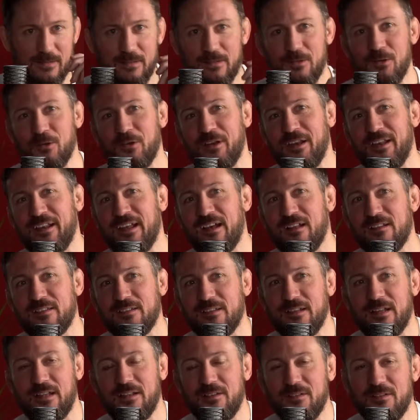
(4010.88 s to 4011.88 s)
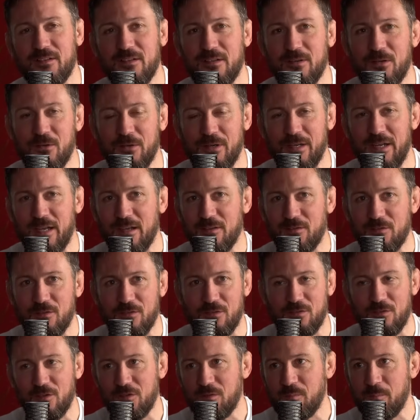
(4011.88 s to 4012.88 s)
Gunny has
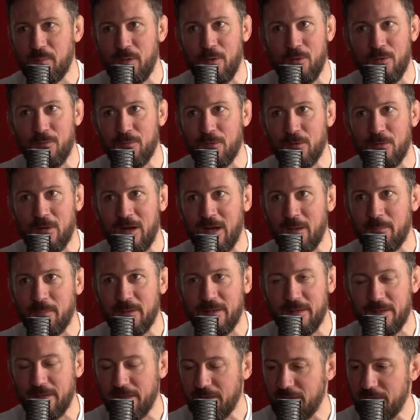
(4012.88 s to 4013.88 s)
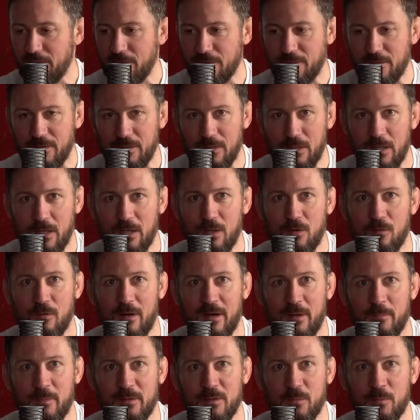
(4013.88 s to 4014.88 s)
just such beautiful grappling. It's just
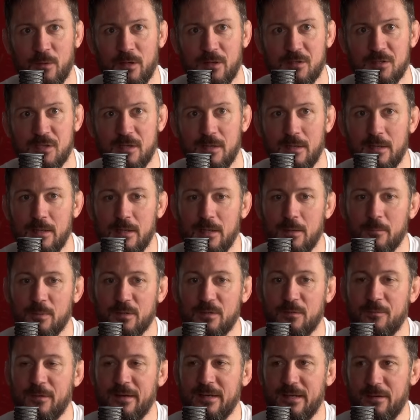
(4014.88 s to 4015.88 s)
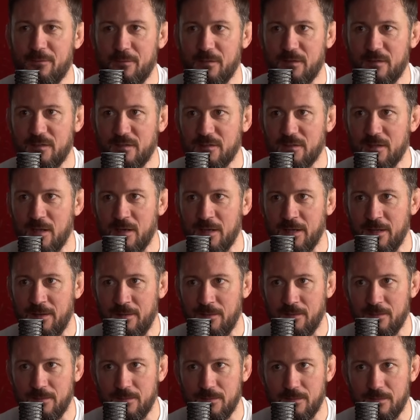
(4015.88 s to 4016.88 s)
incredible to watch, but it's a very different
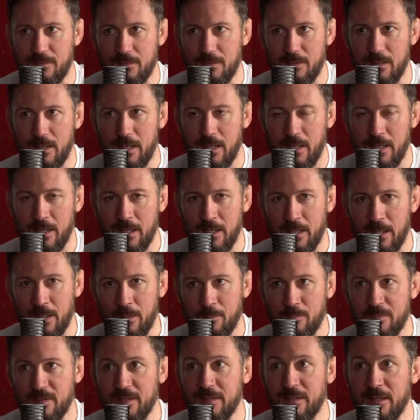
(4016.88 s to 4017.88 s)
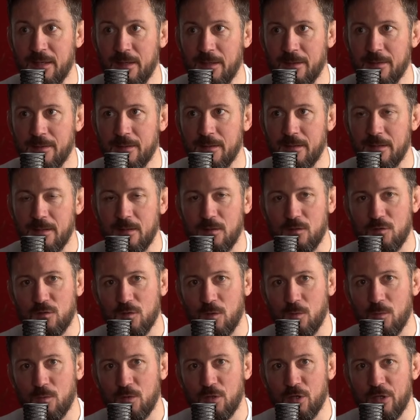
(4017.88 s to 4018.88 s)
style to Dylan.
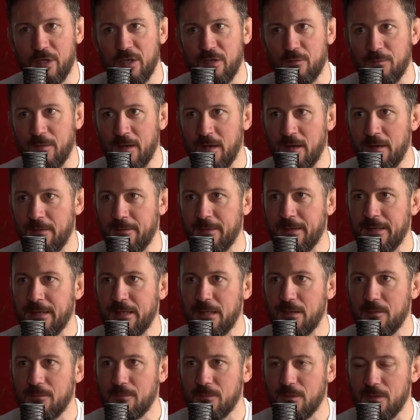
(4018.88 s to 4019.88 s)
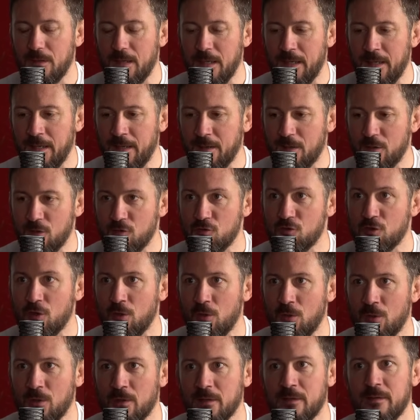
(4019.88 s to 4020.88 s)
So Gunny's very like
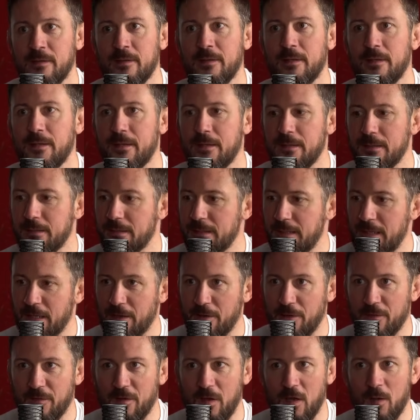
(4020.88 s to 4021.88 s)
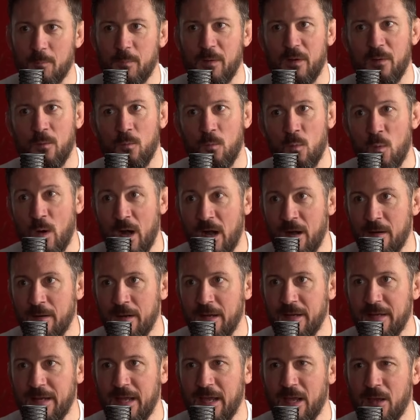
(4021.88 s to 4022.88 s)
controlled, get on top of you, wear
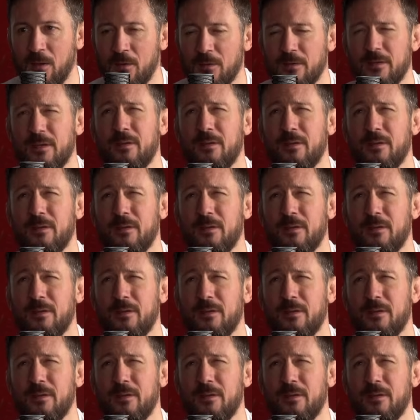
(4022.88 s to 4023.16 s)
you down.